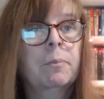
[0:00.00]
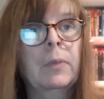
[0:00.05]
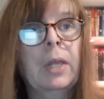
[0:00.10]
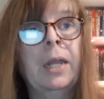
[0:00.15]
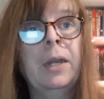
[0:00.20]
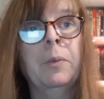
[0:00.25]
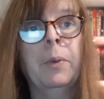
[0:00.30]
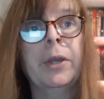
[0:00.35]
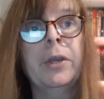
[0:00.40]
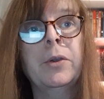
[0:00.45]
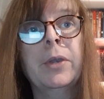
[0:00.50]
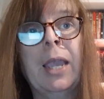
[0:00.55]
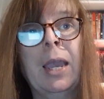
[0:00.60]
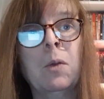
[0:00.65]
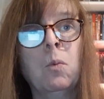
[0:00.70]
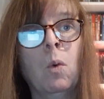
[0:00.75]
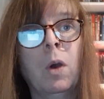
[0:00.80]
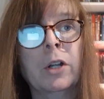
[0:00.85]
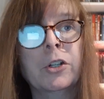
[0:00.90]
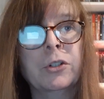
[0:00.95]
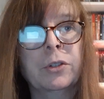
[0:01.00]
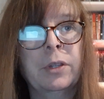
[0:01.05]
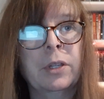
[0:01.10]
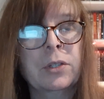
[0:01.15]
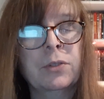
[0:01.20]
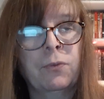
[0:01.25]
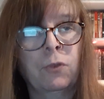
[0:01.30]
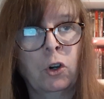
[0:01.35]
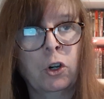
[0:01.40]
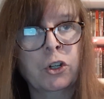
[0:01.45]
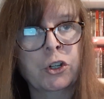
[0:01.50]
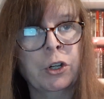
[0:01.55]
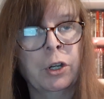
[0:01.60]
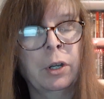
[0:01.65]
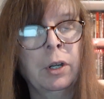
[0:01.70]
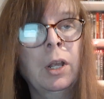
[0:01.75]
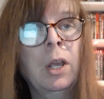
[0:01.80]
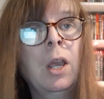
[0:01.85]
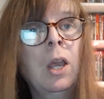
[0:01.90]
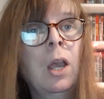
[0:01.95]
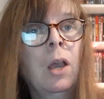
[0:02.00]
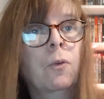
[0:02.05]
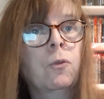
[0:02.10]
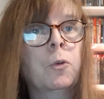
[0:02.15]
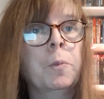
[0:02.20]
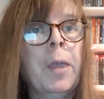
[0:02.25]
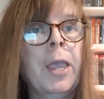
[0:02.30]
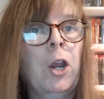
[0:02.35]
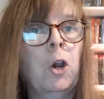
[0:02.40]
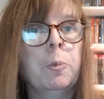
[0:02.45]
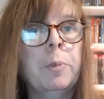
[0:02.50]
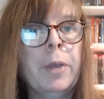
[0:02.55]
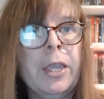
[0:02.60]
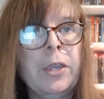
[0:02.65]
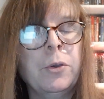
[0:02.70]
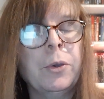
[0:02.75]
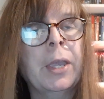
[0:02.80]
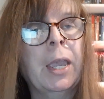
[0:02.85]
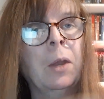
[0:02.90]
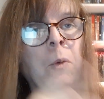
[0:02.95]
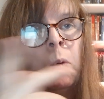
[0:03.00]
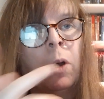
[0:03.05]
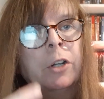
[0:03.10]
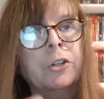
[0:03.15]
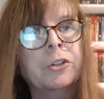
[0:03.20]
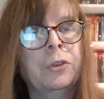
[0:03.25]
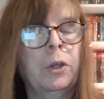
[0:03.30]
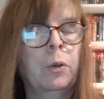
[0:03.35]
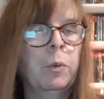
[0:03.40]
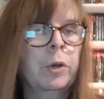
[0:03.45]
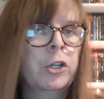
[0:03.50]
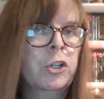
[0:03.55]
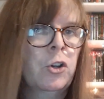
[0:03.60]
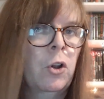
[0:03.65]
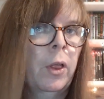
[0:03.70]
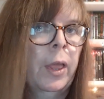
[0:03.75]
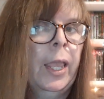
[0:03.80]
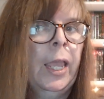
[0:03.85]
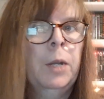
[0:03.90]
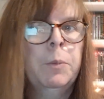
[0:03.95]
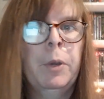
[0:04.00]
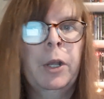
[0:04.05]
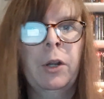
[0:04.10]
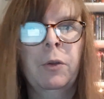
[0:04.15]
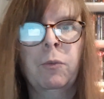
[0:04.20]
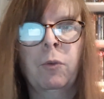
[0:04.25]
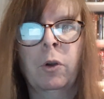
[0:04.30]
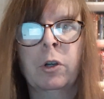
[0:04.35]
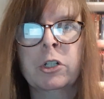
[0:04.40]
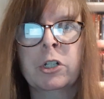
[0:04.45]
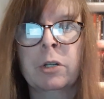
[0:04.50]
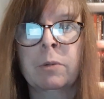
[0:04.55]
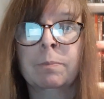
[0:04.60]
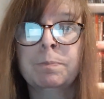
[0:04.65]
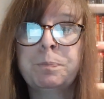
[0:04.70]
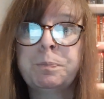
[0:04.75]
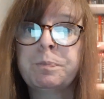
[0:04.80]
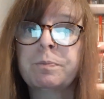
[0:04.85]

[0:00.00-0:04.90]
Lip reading: Anyway, you can watch this version from Anchor Bay. You can watch the original animated version.